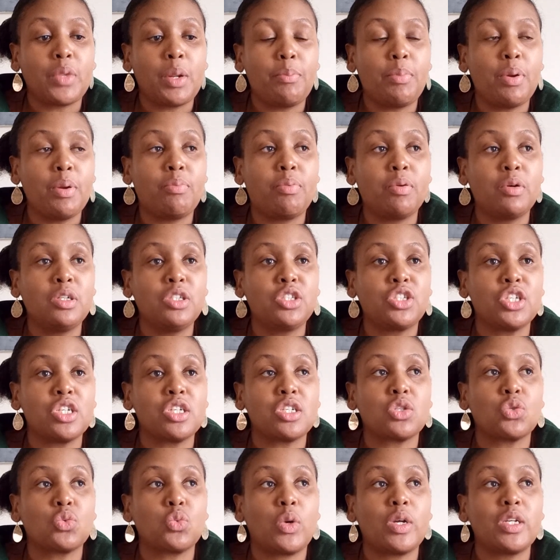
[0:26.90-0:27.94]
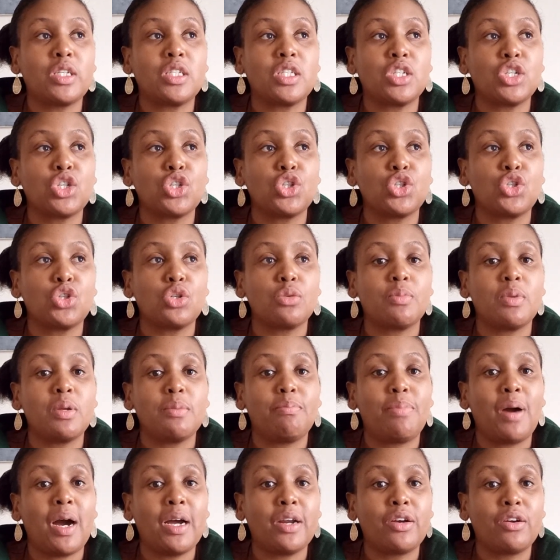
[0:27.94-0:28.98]
people just wanting to be
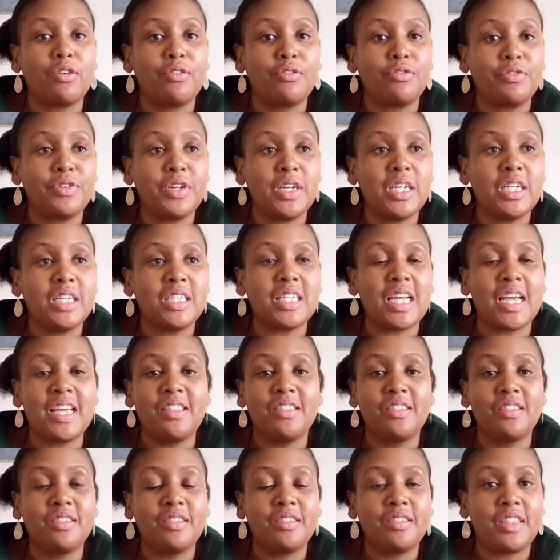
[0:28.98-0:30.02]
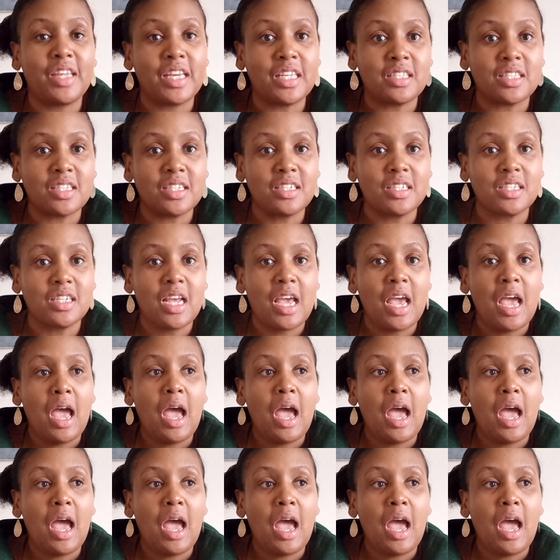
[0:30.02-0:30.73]
part of it and that's it.